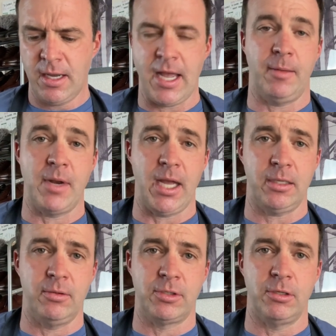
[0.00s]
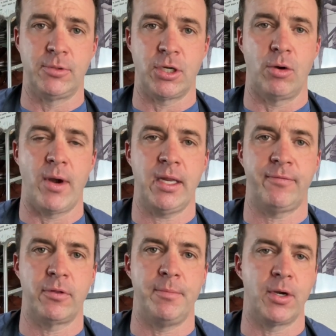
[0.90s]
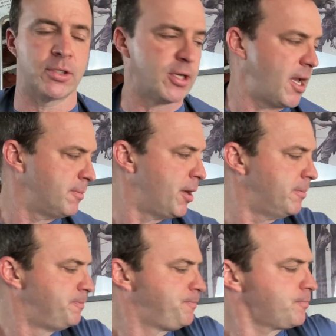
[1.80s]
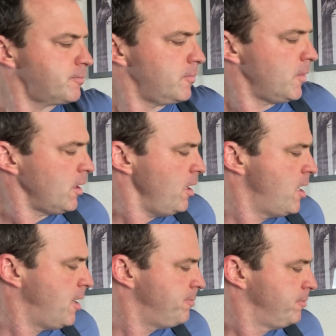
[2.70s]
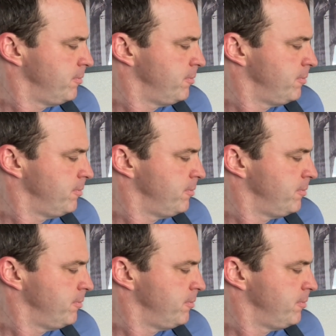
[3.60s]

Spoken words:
I am not YouTube show ready for the mirror shine, but we'll